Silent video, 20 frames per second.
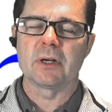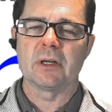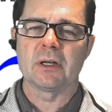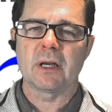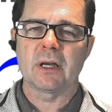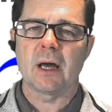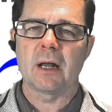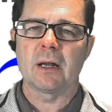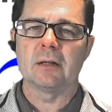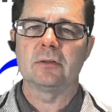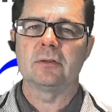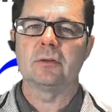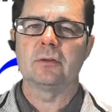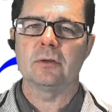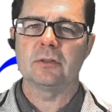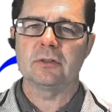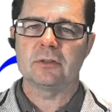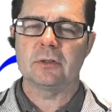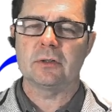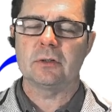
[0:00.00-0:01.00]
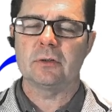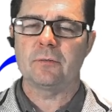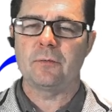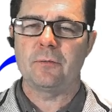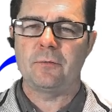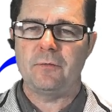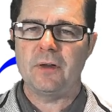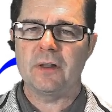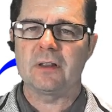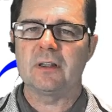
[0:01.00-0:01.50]
kind of
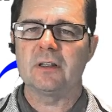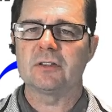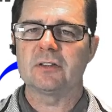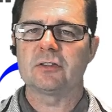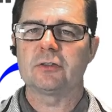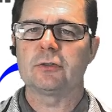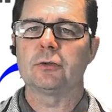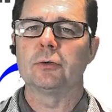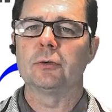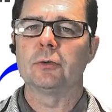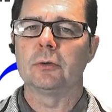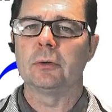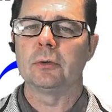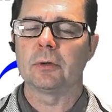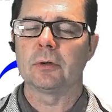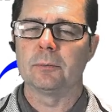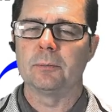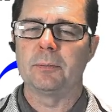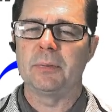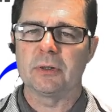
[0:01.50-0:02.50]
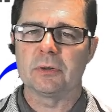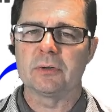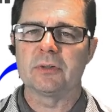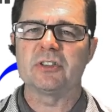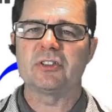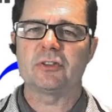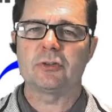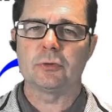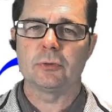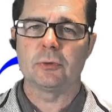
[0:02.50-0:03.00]
fit this tool or build
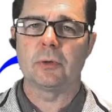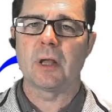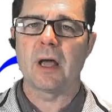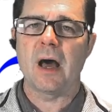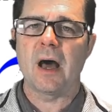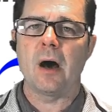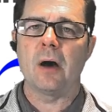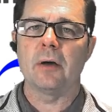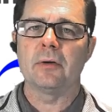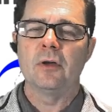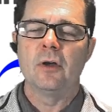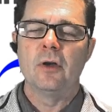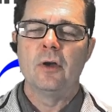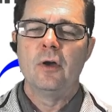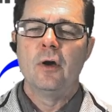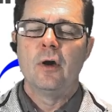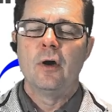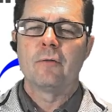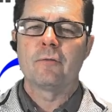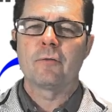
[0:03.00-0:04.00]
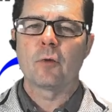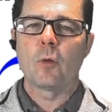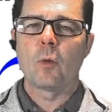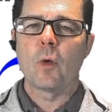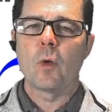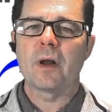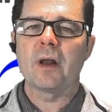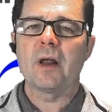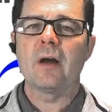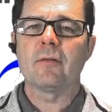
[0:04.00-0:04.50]
this tool out for
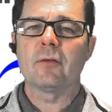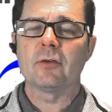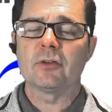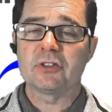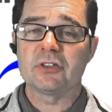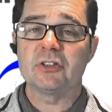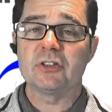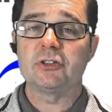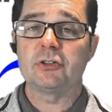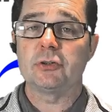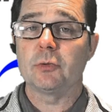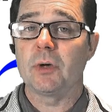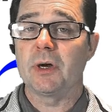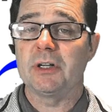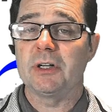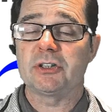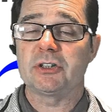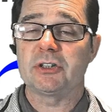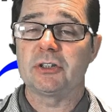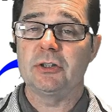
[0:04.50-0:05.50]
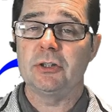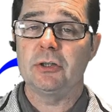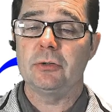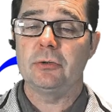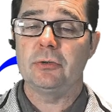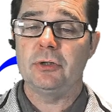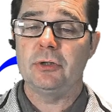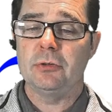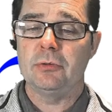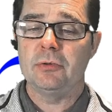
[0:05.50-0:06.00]
whatever situation
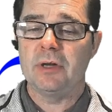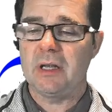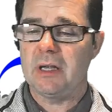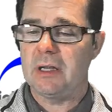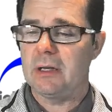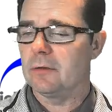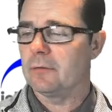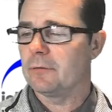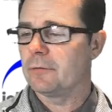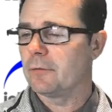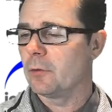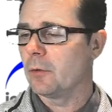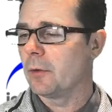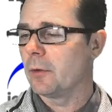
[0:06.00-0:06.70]
you need it for.